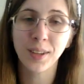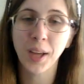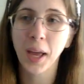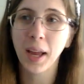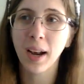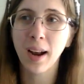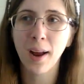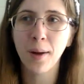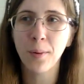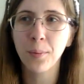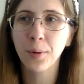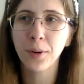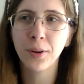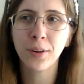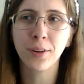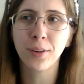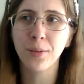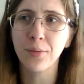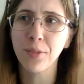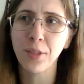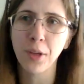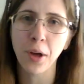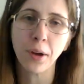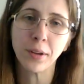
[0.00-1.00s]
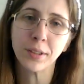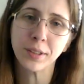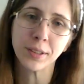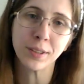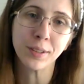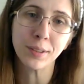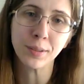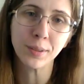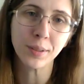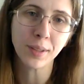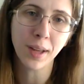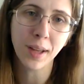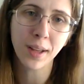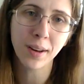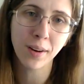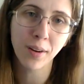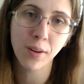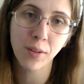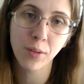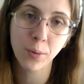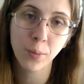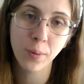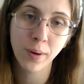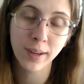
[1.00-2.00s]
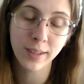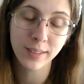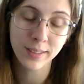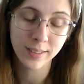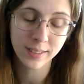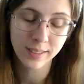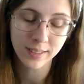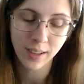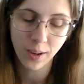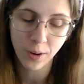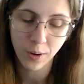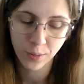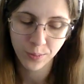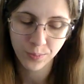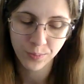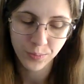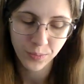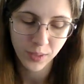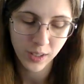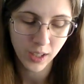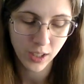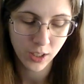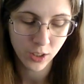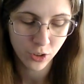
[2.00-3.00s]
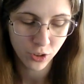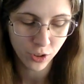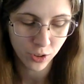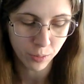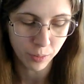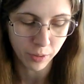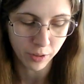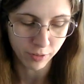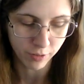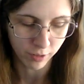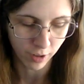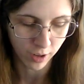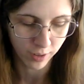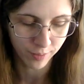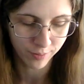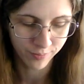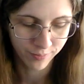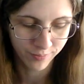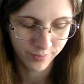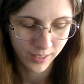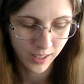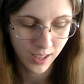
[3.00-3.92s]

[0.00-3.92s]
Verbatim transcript: And I wouldn't have thought to do that otherwise, so it should be fun.